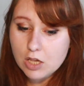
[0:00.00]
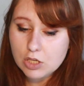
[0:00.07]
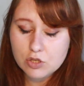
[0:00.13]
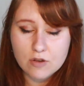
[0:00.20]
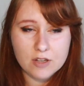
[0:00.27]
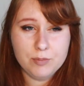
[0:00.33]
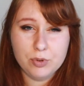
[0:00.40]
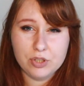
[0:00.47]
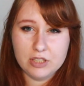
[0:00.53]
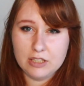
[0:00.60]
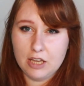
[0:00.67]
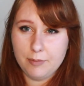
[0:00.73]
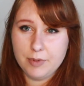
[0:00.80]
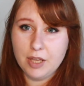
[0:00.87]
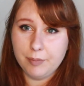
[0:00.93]
So I booked an
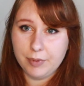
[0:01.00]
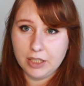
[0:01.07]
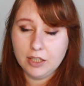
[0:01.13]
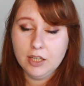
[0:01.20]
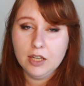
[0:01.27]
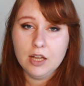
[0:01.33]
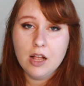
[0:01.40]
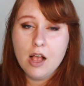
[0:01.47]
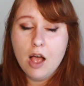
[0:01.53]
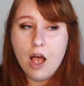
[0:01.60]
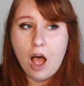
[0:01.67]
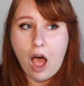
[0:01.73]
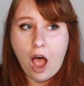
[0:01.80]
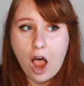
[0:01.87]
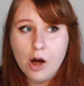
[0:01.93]
Airbnb.
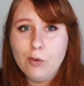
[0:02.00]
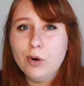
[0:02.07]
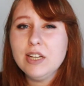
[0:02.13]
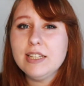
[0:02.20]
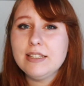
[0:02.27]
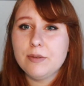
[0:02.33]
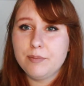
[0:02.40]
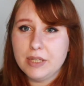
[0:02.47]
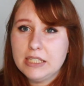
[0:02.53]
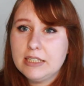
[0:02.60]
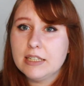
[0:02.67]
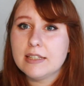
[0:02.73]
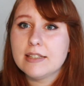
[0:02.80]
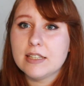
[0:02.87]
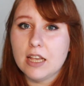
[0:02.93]
I was a bit
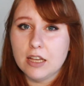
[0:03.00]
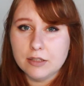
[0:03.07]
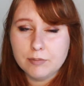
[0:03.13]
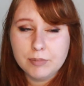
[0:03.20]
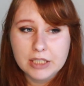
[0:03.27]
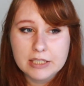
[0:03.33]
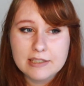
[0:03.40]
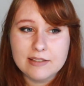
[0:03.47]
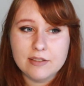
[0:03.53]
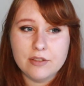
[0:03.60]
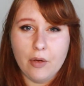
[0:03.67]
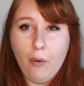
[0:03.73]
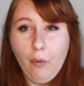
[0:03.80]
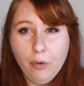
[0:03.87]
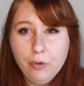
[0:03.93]
concerned because
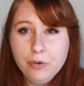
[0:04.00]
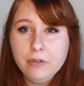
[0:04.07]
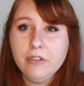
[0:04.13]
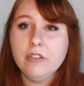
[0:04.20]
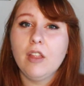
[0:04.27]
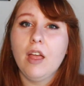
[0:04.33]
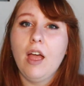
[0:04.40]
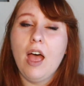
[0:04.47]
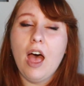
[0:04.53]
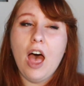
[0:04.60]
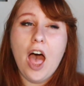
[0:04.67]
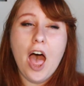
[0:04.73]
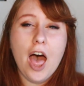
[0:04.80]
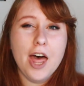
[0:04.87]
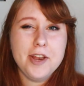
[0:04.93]
the host
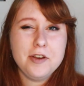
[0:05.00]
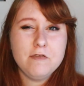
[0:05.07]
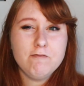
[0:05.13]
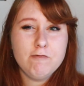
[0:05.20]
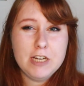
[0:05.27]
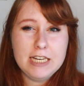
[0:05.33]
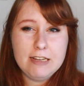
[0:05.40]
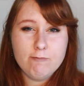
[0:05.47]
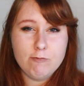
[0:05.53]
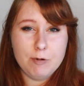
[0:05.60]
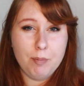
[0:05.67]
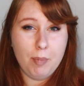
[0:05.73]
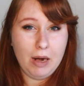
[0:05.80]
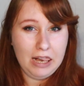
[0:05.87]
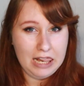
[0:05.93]
hadn't really
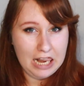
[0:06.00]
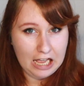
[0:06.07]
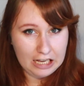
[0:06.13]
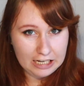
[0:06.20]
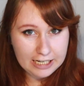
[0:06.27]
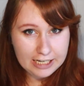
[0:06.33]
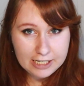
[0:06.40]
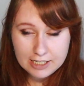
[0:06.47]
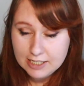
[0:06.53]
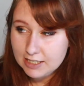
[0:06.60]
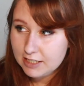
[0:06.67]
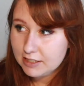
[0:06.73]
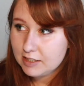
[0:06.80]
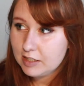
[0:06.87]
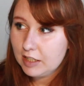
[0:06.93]
replied
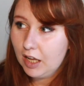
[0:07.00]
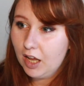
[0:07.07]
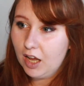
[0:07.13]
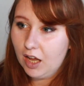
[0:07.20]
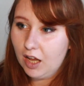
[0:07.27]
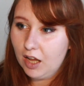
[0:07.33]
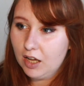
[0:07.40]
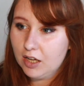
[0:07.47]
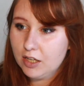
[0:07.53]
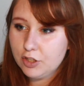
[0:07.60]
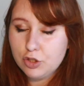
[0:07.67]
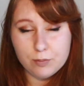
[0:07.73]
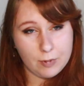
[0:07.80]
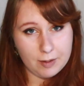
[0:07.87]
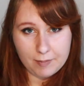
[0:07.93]

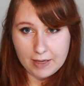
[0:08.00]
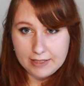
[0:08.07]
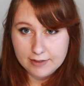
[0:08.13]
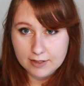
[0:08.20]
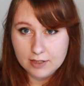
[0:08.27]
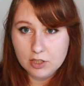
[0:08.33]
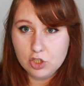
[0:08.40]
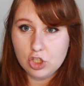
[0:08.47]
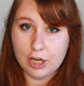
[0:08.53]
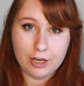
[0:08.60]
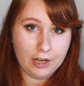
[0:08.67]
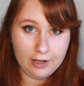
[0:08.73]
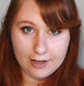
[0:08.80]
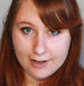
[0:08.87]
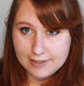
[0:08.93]
to my message,
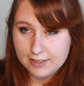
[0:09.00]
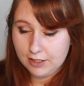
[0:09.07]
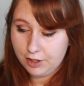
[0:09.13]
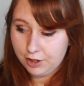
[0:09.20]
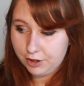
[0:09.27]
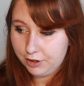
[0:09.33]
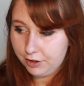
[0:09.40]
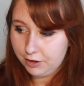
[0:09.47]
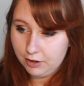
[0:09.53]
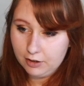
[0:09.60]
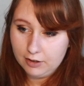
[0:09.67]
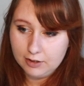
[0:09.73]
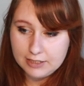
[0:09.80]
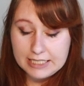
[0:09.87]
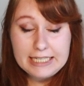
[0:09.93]
like asking her
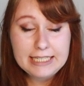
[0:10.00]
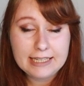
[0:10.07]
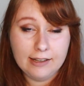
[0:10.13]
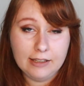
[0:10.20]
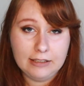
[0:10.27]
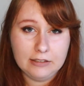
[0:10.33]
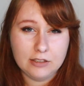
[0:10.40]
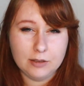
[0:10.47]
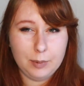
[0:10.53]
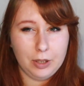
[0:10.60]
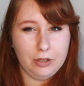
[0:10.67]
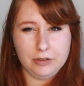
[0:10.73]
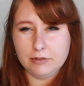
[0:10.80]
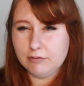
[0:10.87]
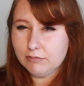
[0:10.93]
detailed
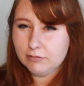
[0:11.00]
about